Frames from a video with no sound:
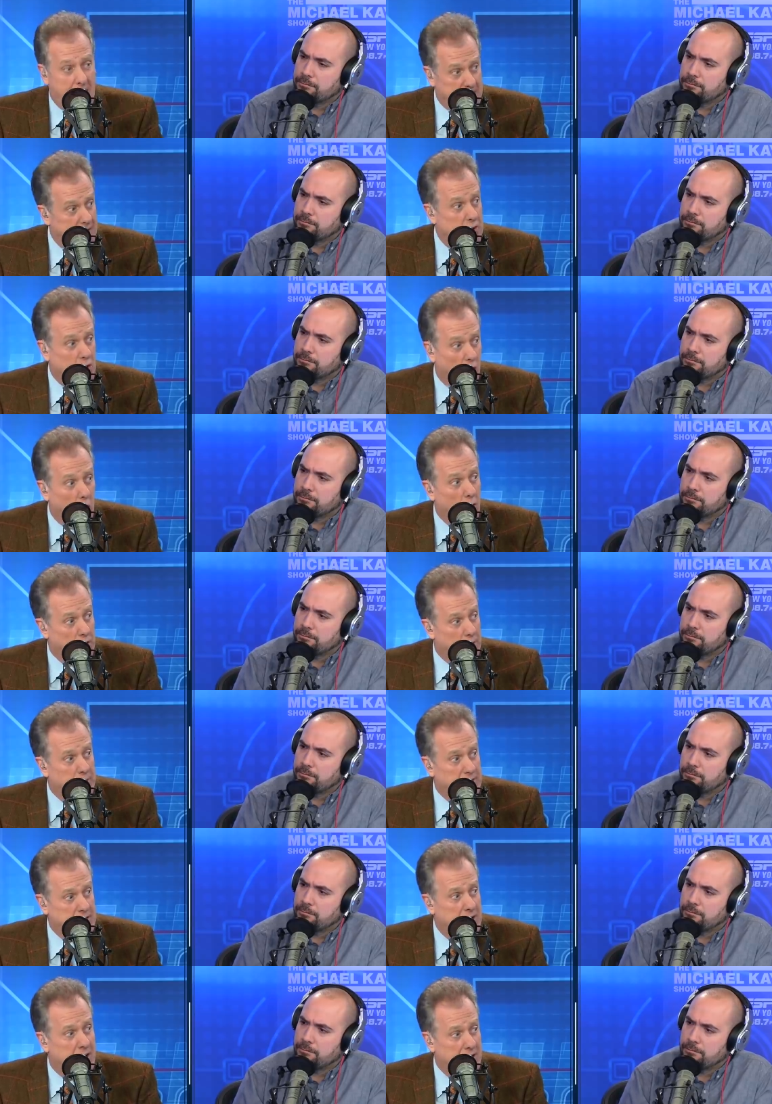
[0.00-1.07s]
Speaker 1: he told them
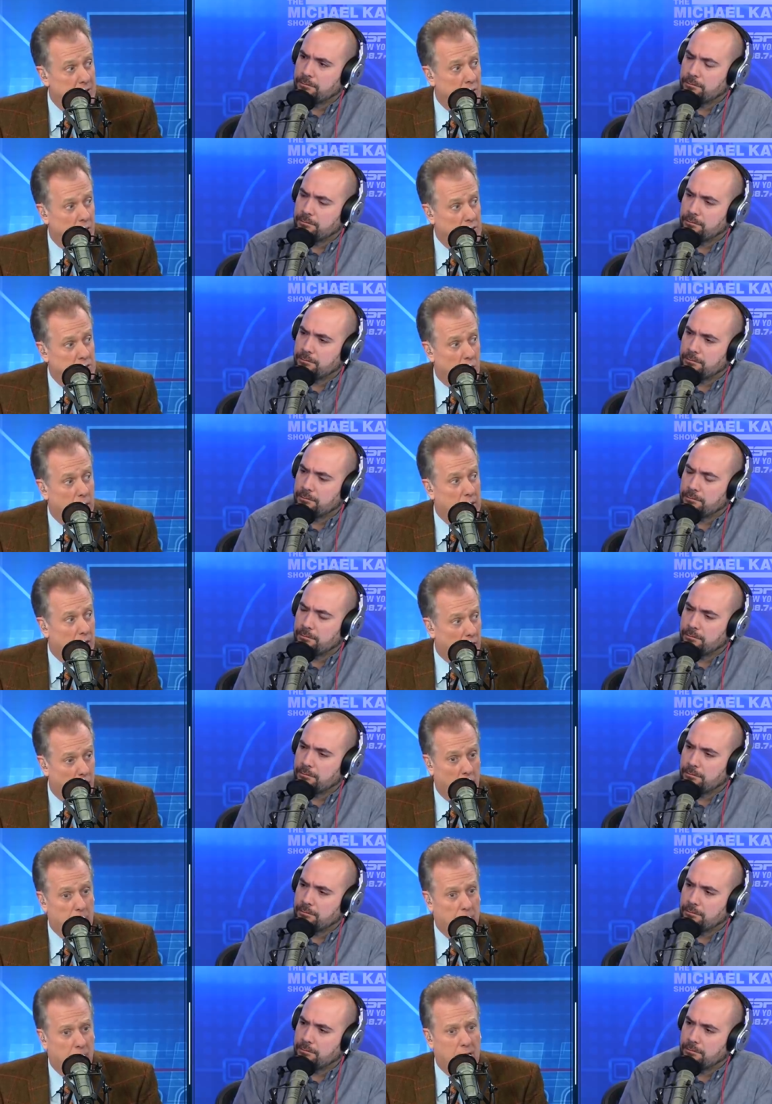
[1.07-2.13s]
exactly what was going on, all
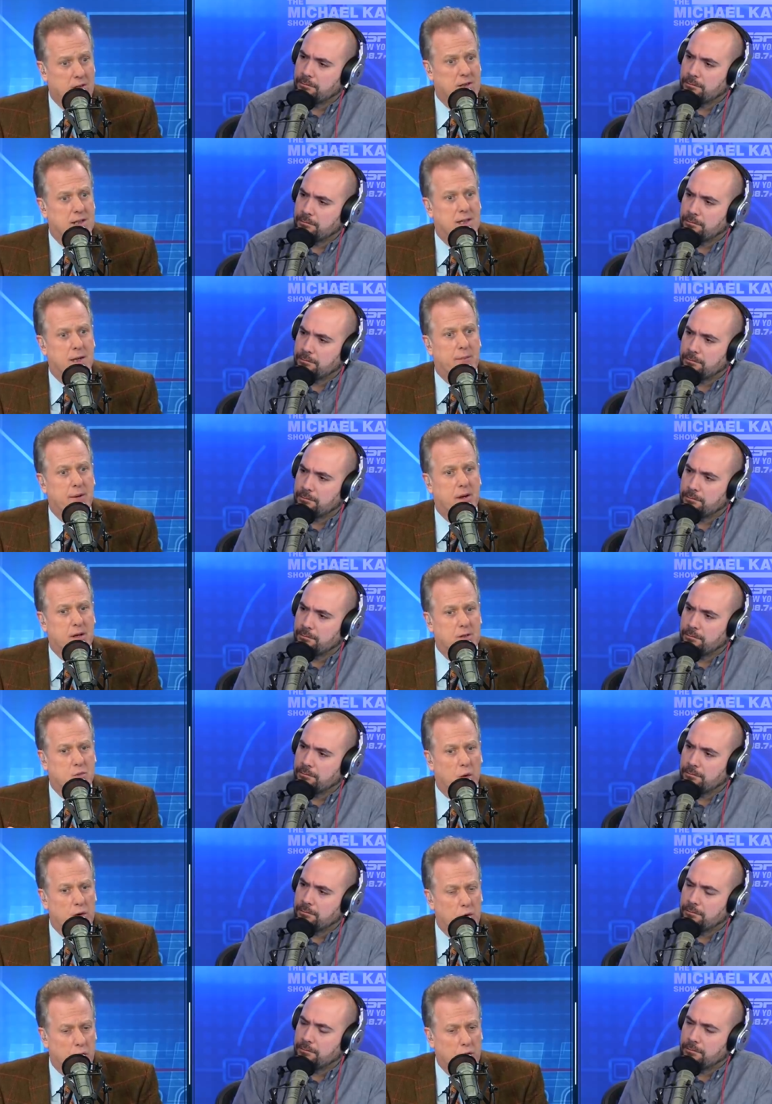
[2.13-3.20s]
the players. He said, because
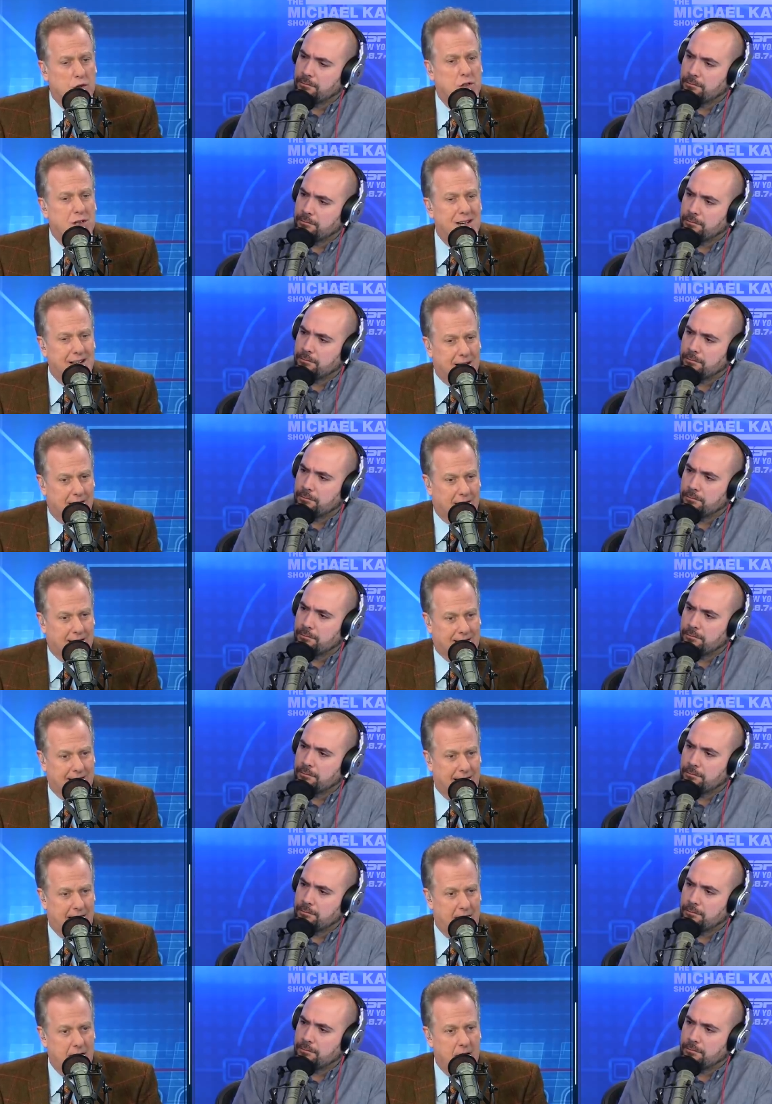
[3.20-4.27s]
when you're cheating like
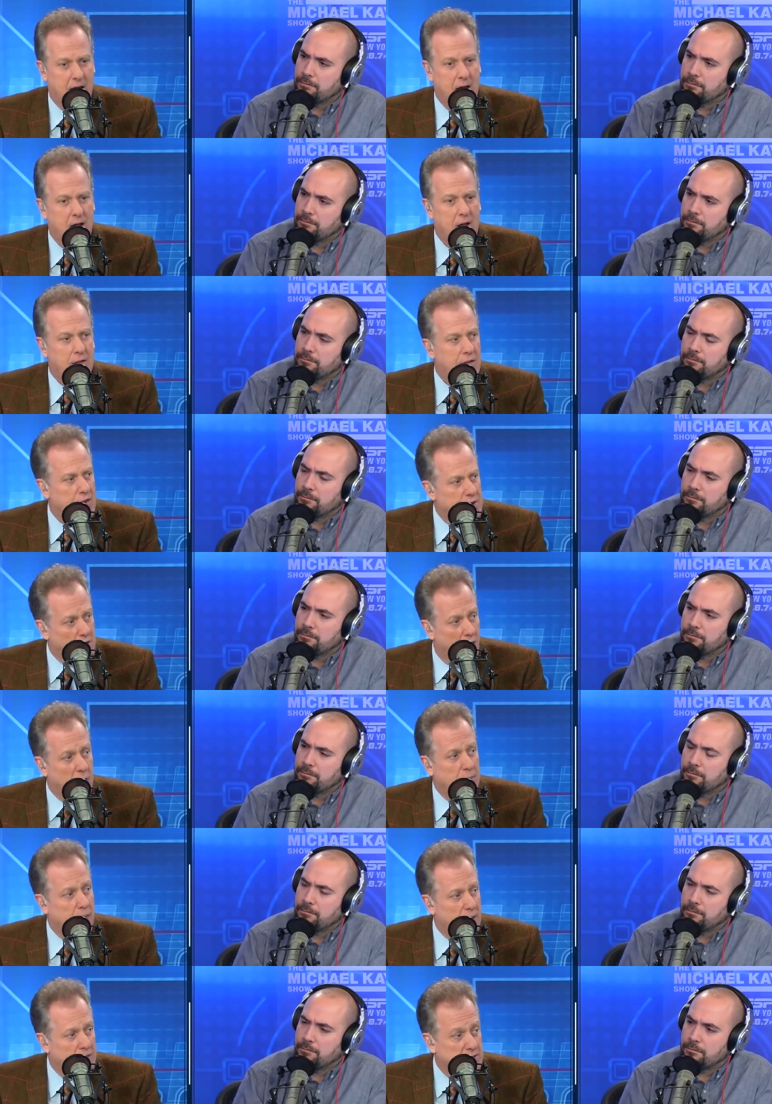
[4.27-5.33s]
that, the young
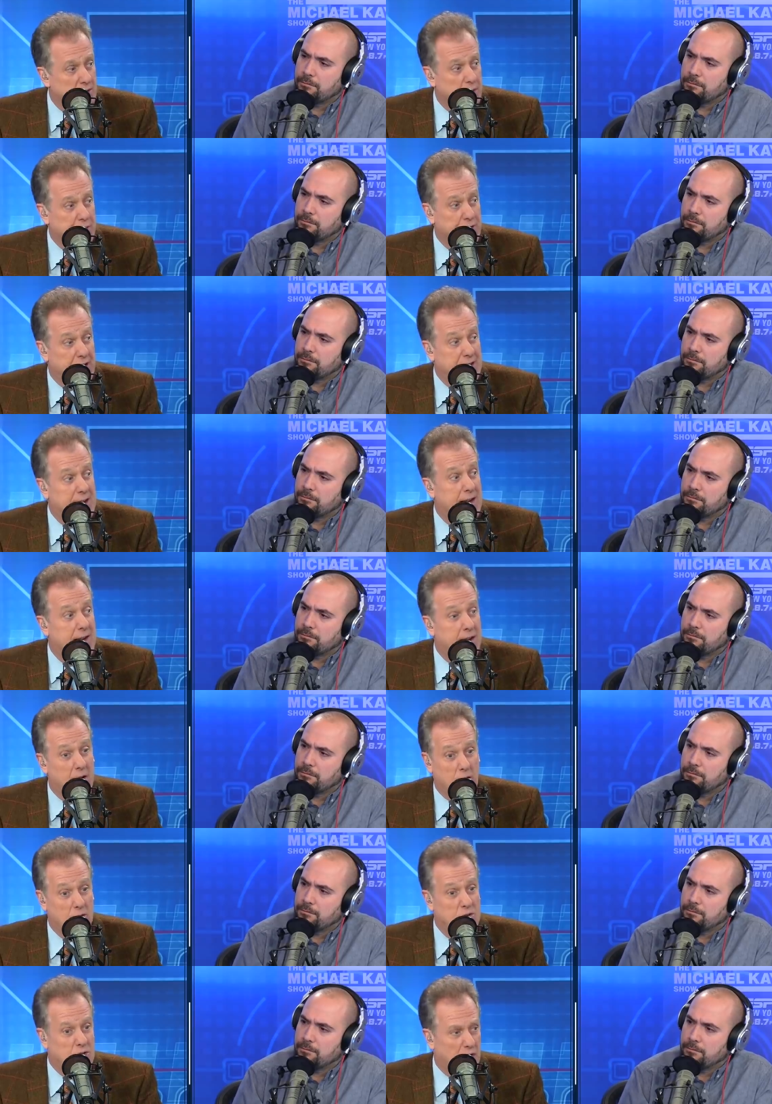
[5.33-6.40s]
players get affected and they
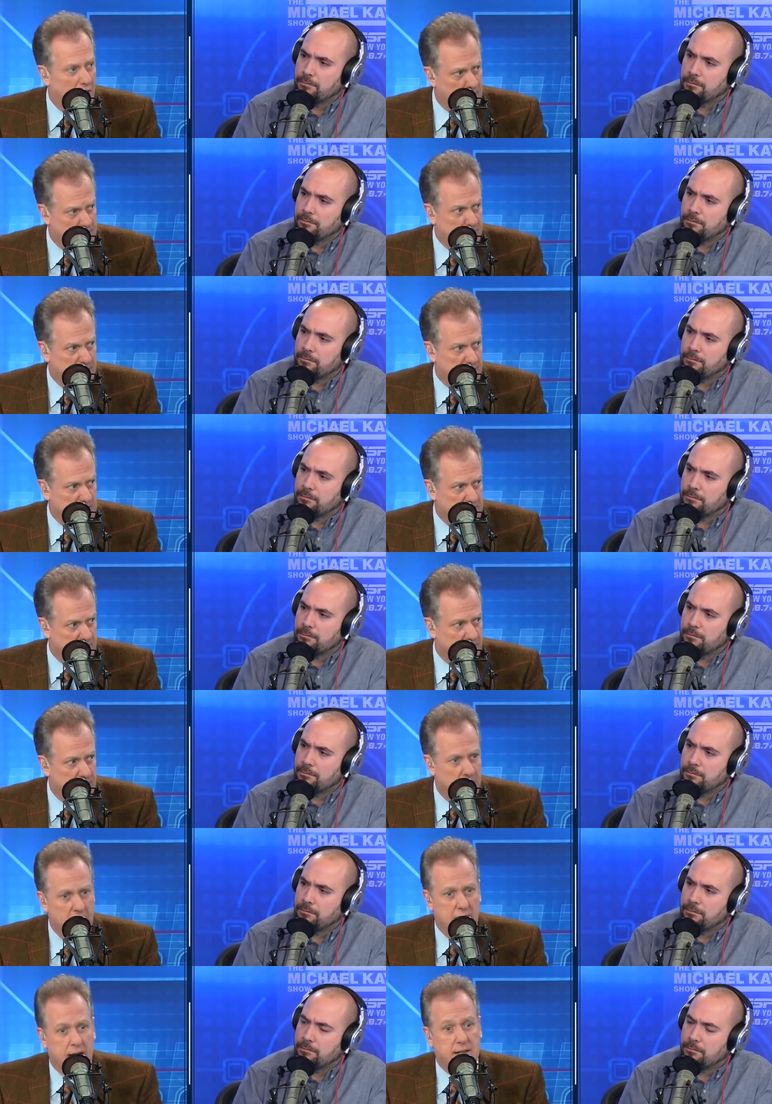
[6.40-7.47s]
lose jobs because of it.
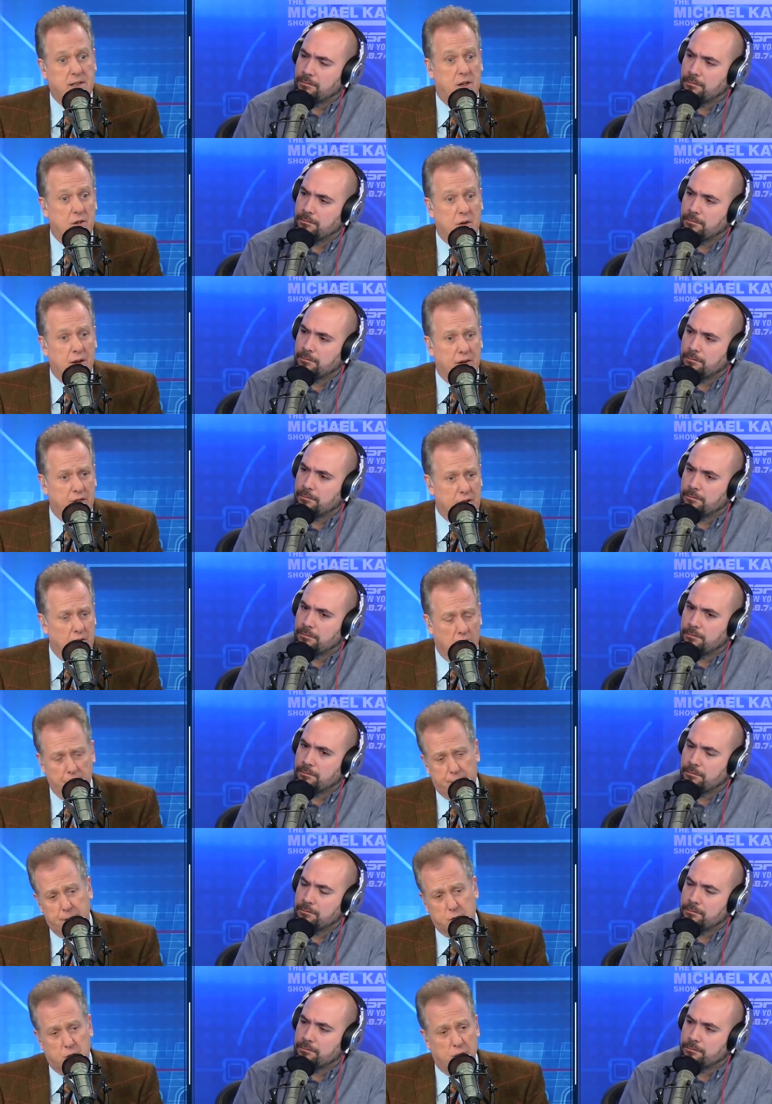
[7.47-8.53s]
He said, you can have a young
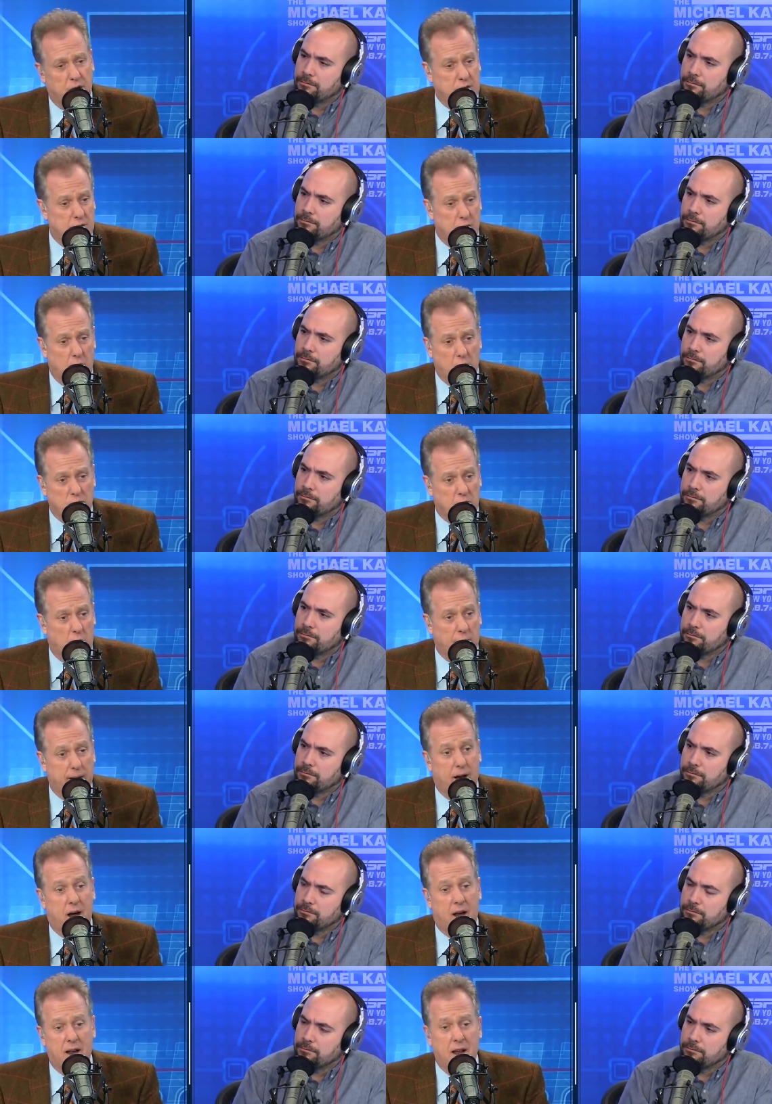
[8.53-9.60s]
pitcher who doesn't know what's going
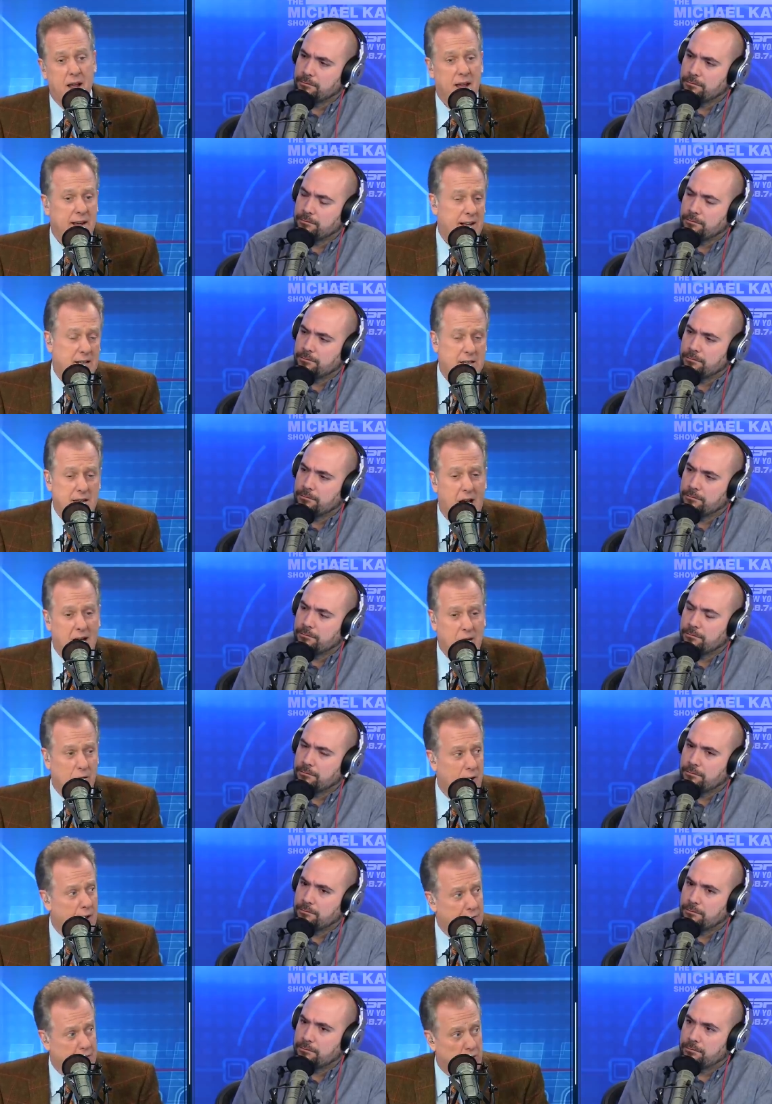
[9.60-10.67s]
on, gets knocked
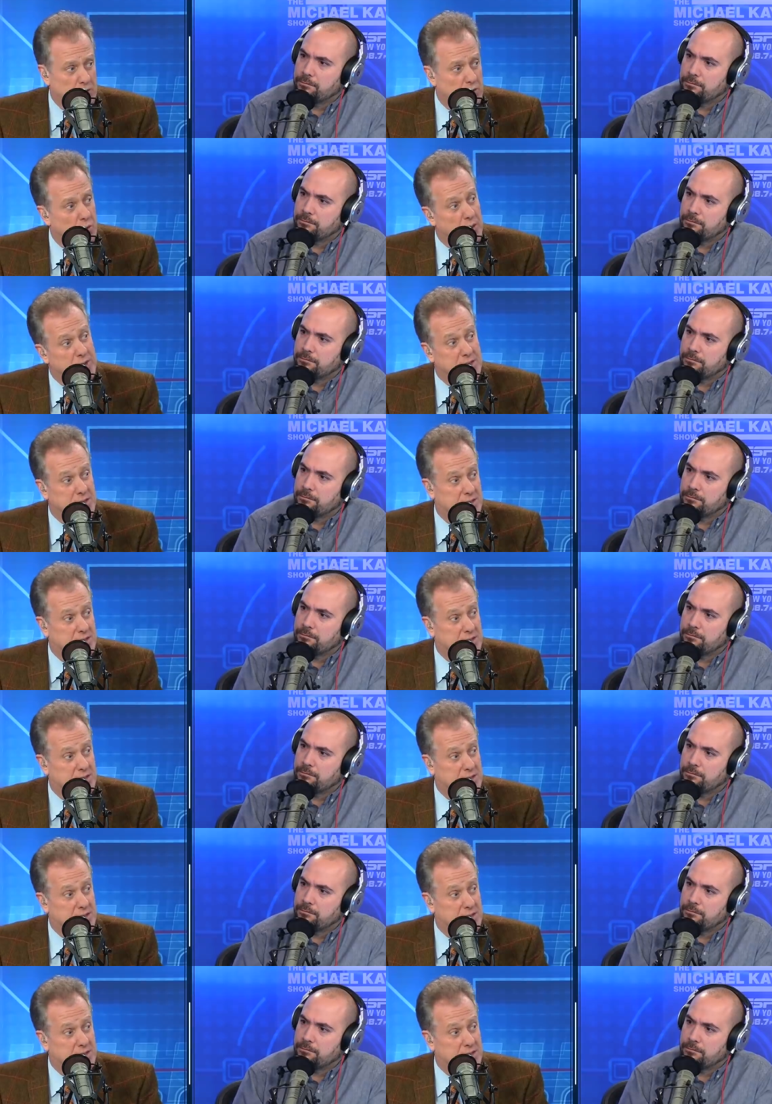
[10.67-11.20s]
around first two innings, gets